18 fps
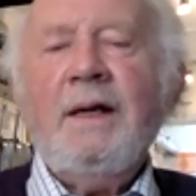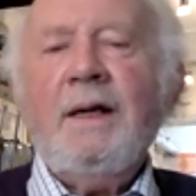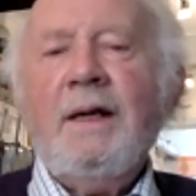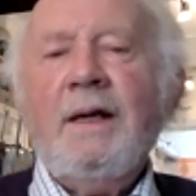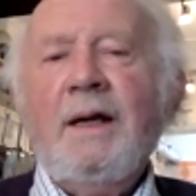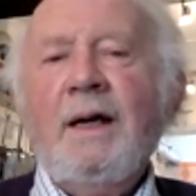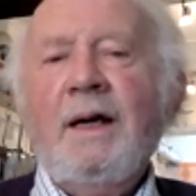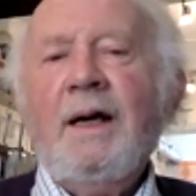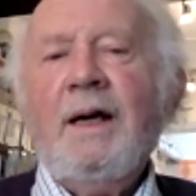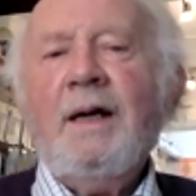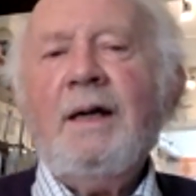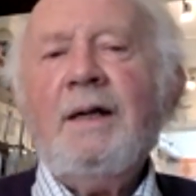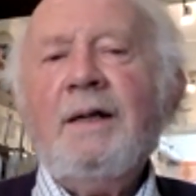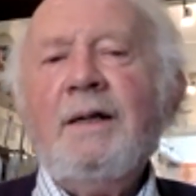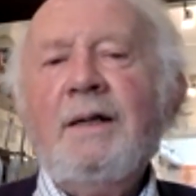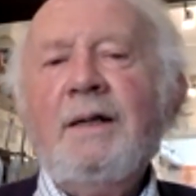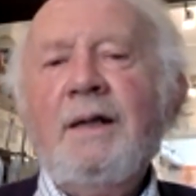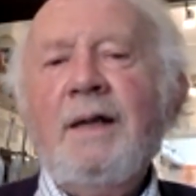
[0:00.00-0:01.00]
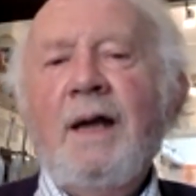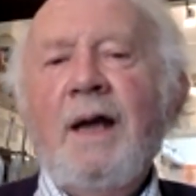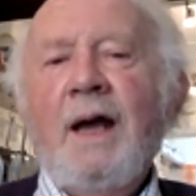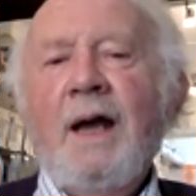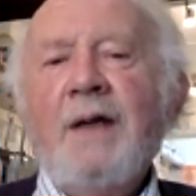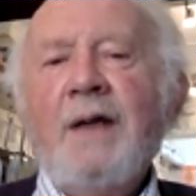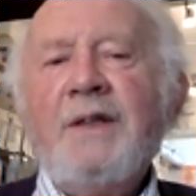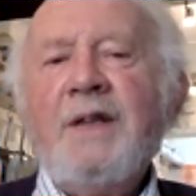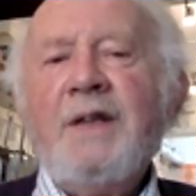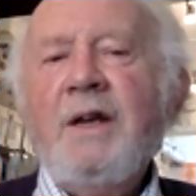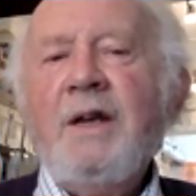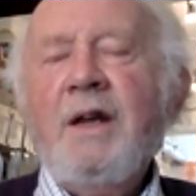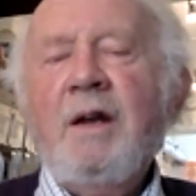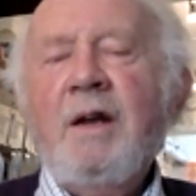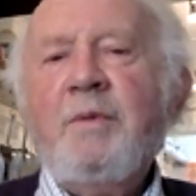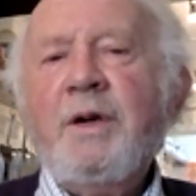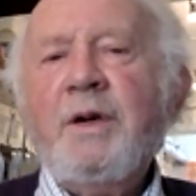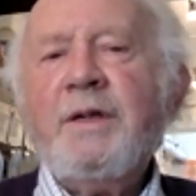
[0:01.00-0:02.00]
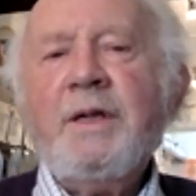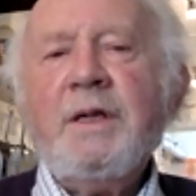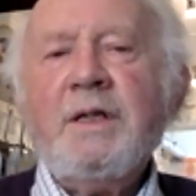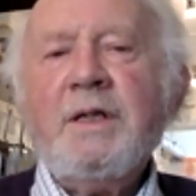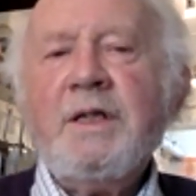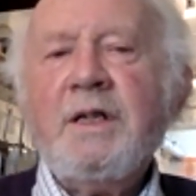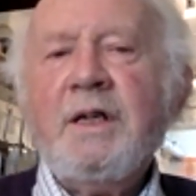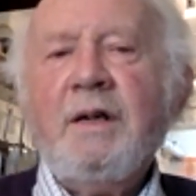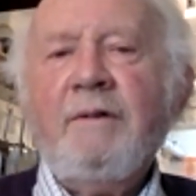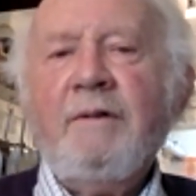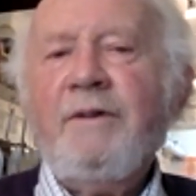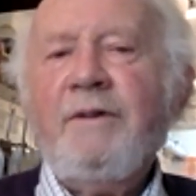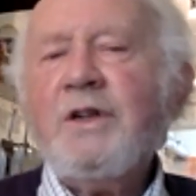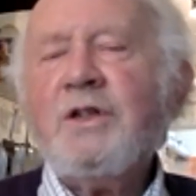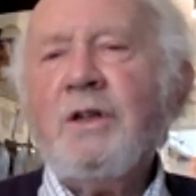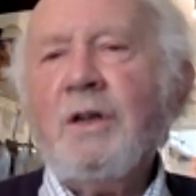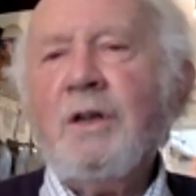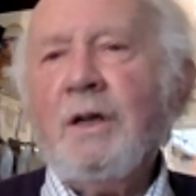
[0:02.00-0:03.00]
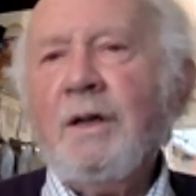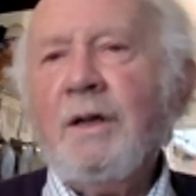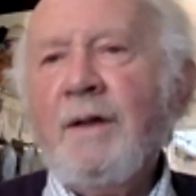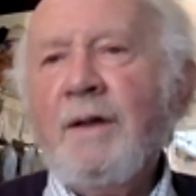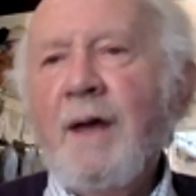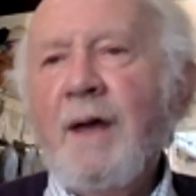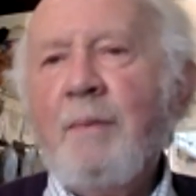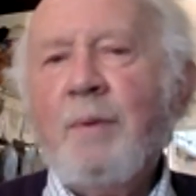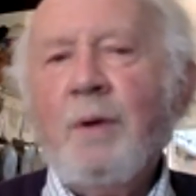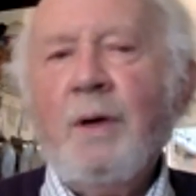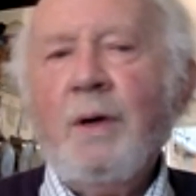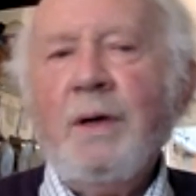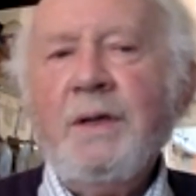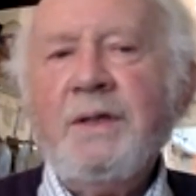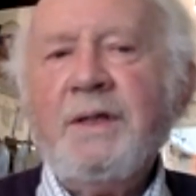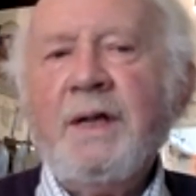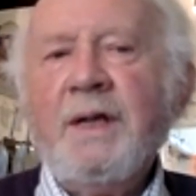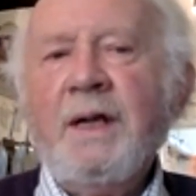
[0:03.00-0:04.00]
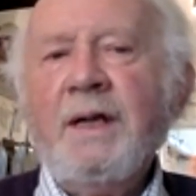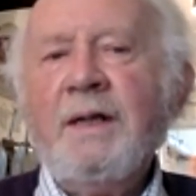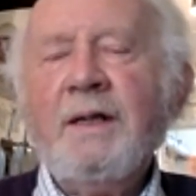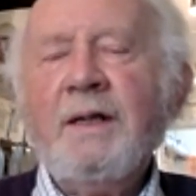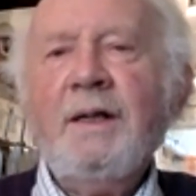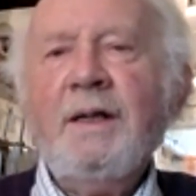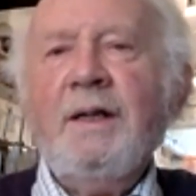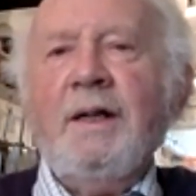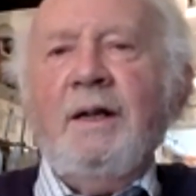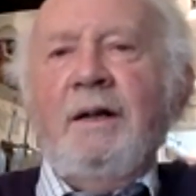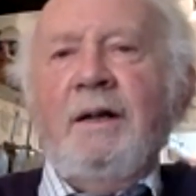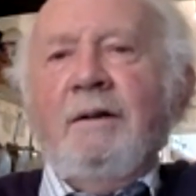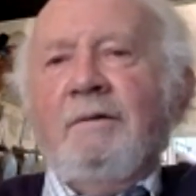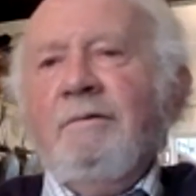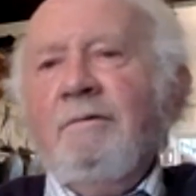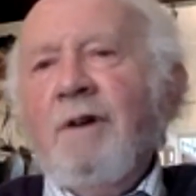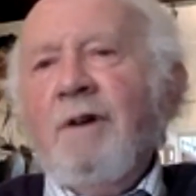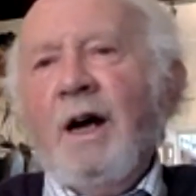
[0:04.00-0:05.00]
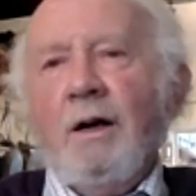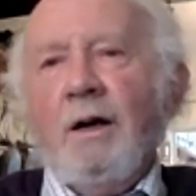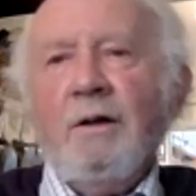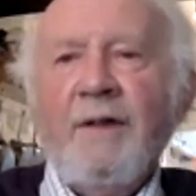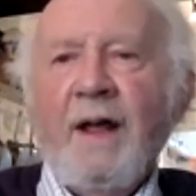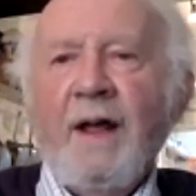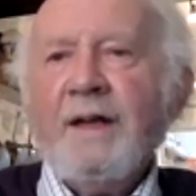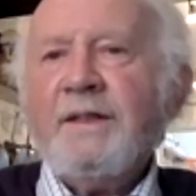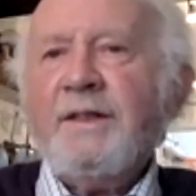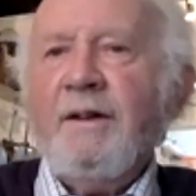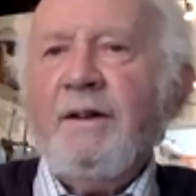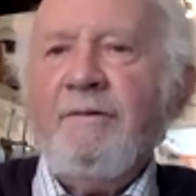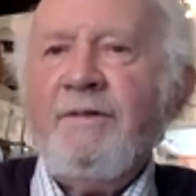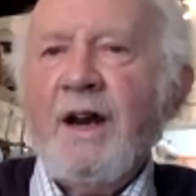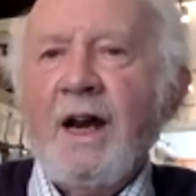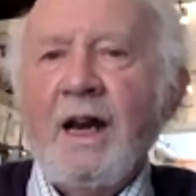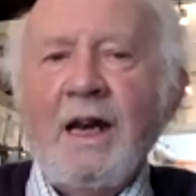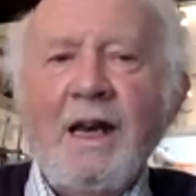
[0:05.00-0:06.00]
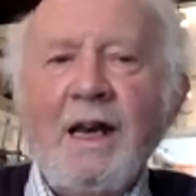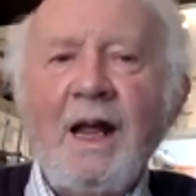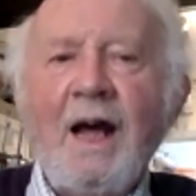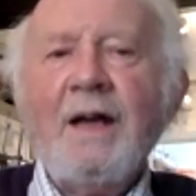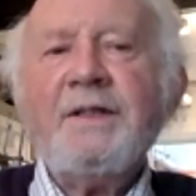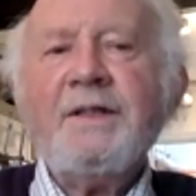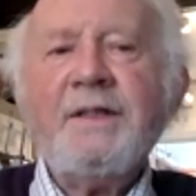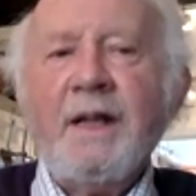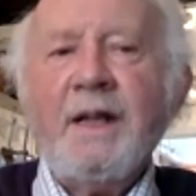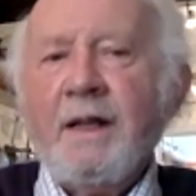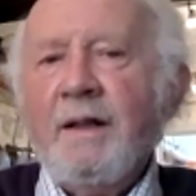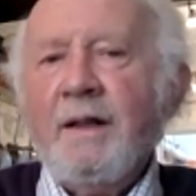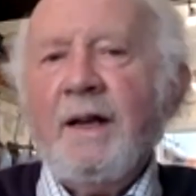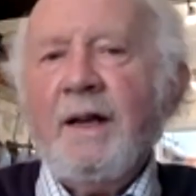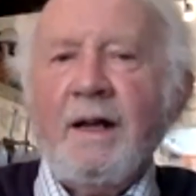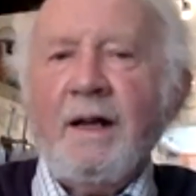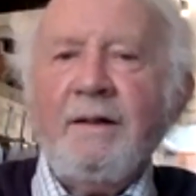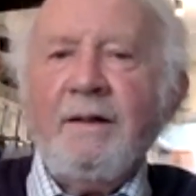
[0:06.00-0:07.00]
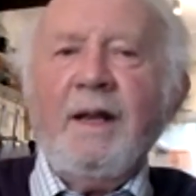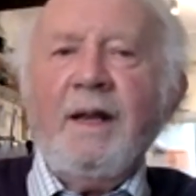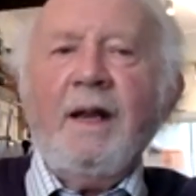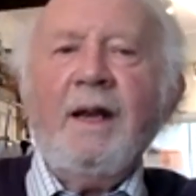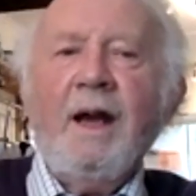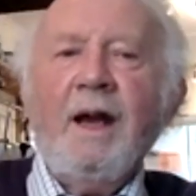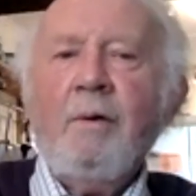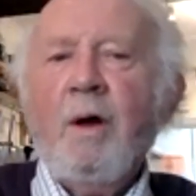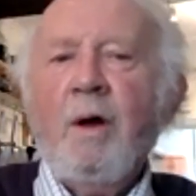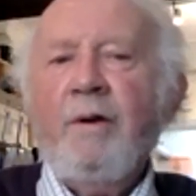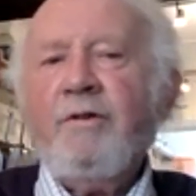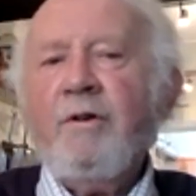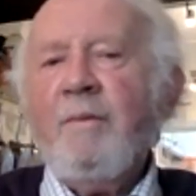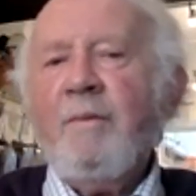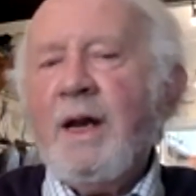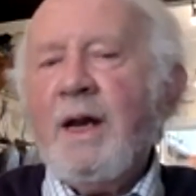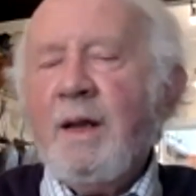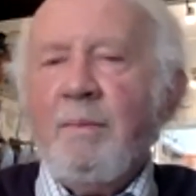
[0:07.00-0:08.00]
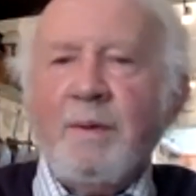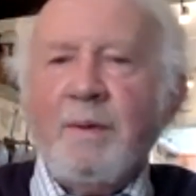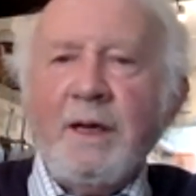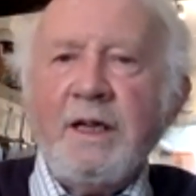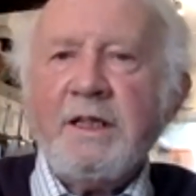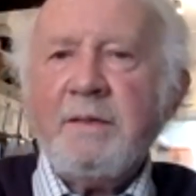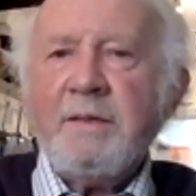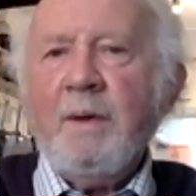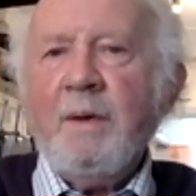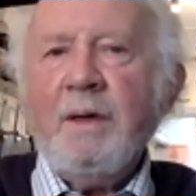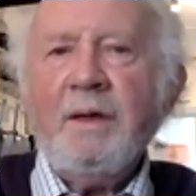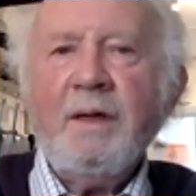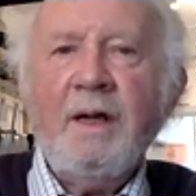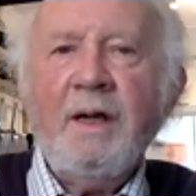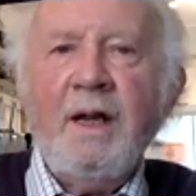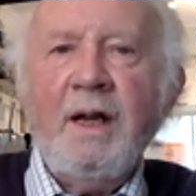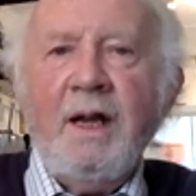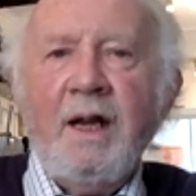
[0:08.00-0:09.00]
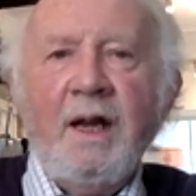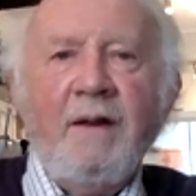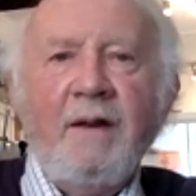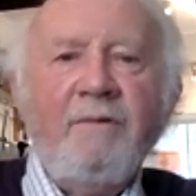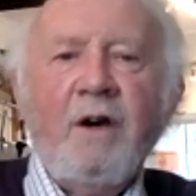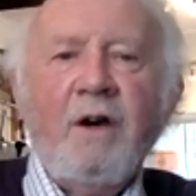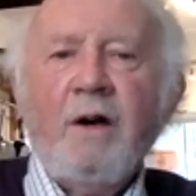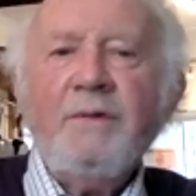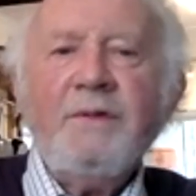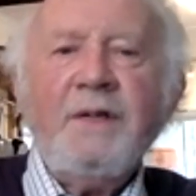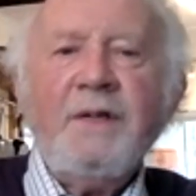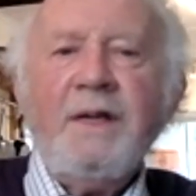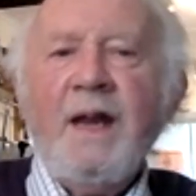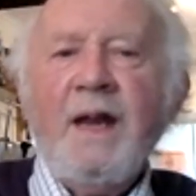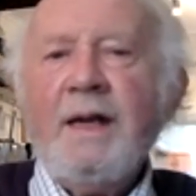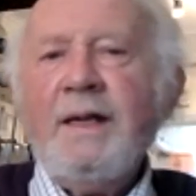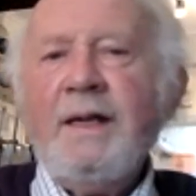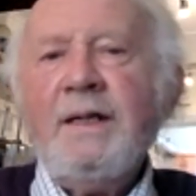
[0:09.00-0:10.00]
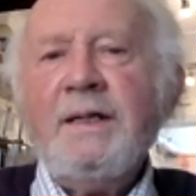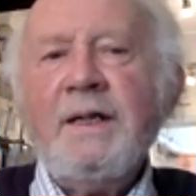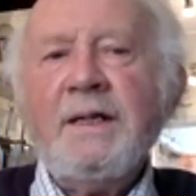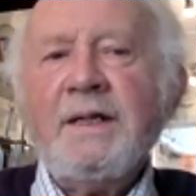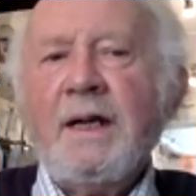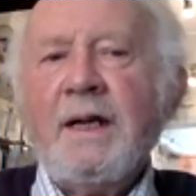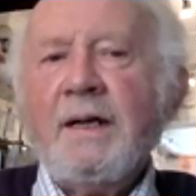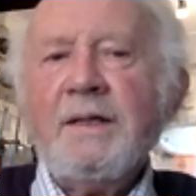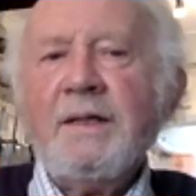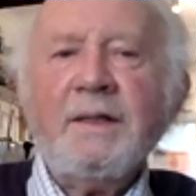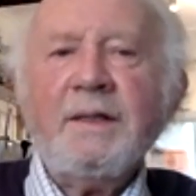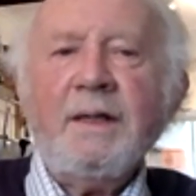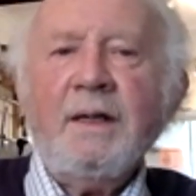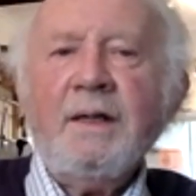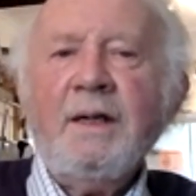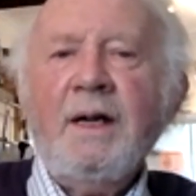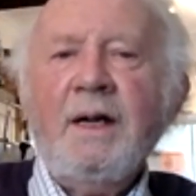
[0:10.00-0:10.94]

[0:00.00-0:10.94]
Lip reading: A senior British official at that point said, well, that's the very last thing that I think I want from any policeman involved in any disaster.